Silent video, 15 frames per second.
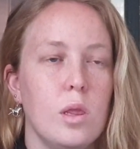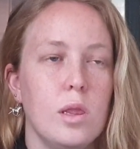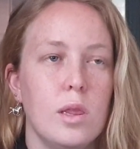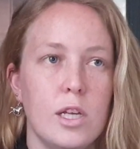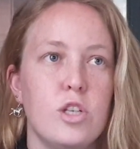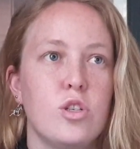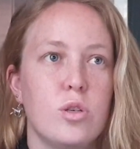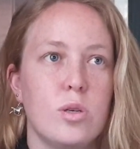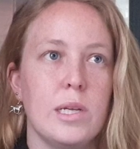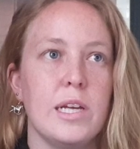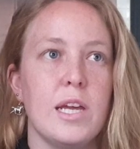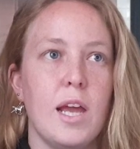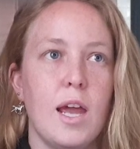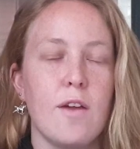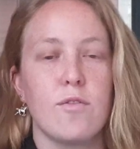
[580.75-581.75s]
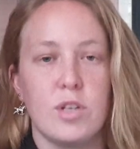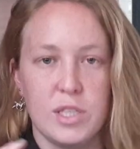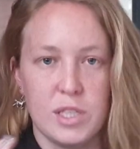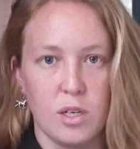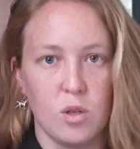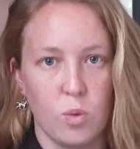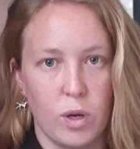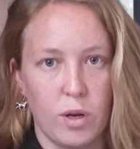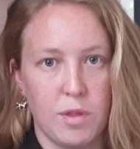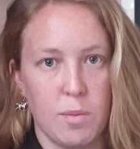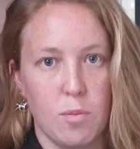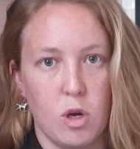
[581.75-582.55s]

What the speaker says: literally every single one of the